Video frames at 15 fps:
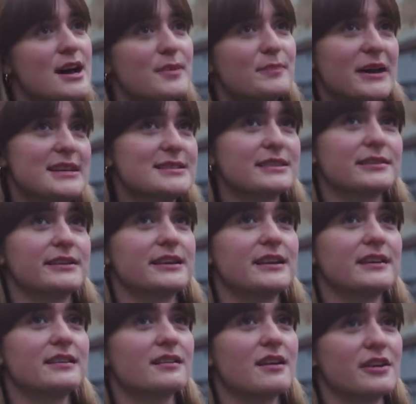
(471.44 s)

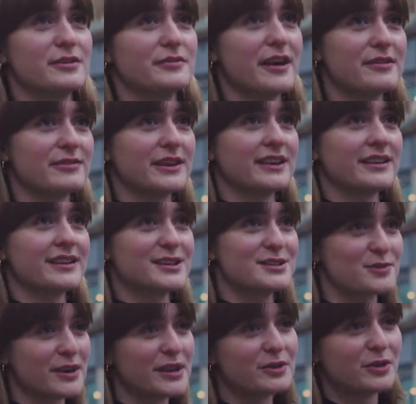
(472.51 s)
basically kind of having a
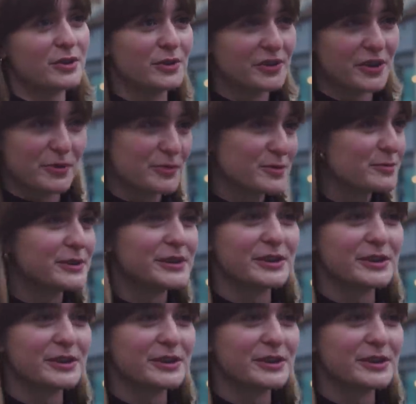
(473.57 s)
stranglehold over the real